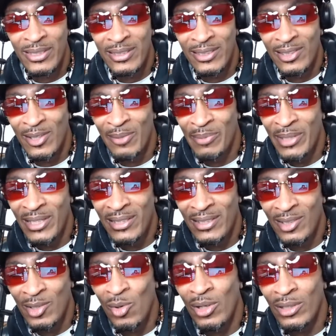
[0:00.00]
You know what I
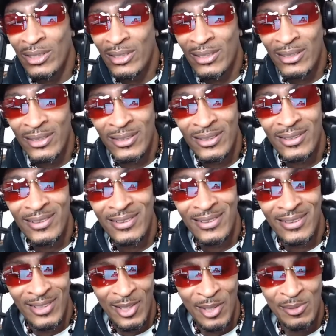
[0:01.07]
mean? Goddess.
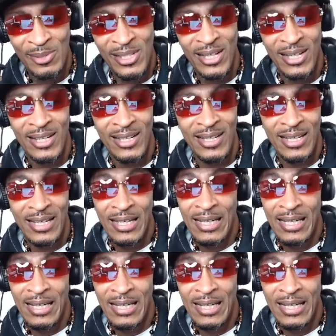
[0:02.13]
You know what I'm saying?